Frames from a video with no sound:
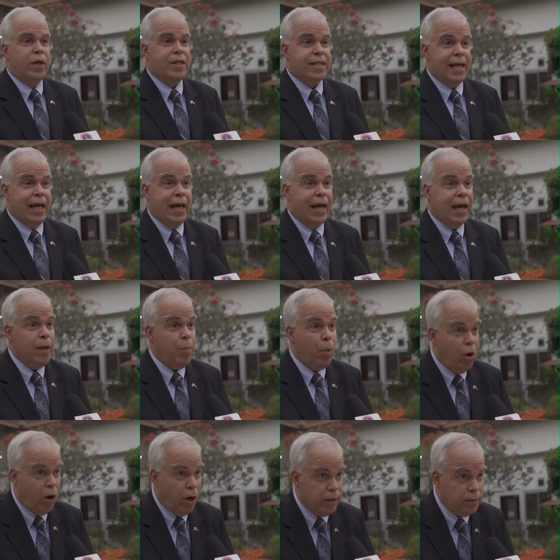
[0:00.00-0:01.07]
becoming the
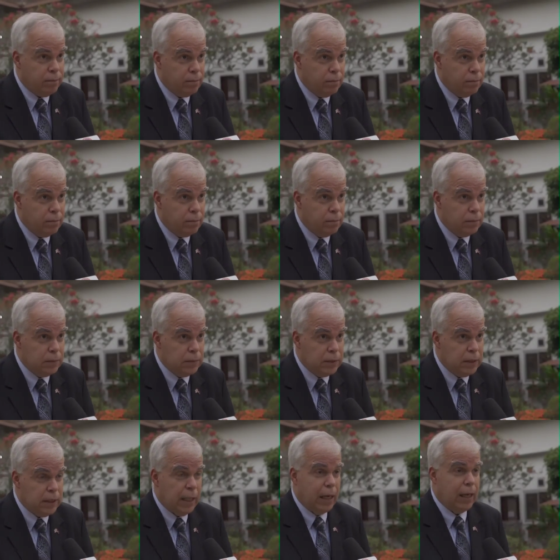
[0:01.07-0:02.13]
U.S. ambassador to
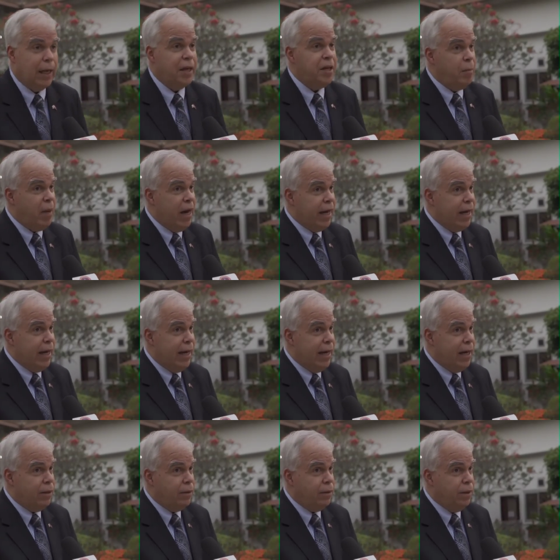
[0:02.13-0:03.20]
Laos
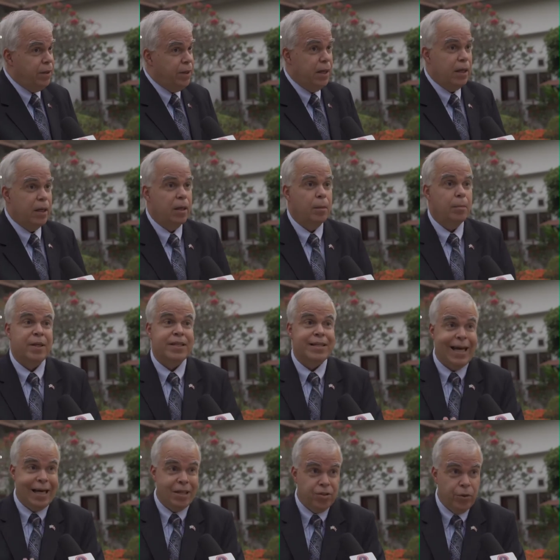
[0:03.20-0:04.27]
Peter Haymond
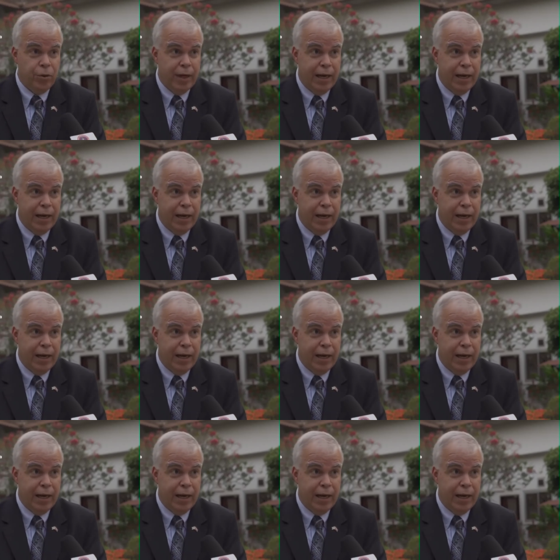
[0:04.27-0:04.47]
first worked in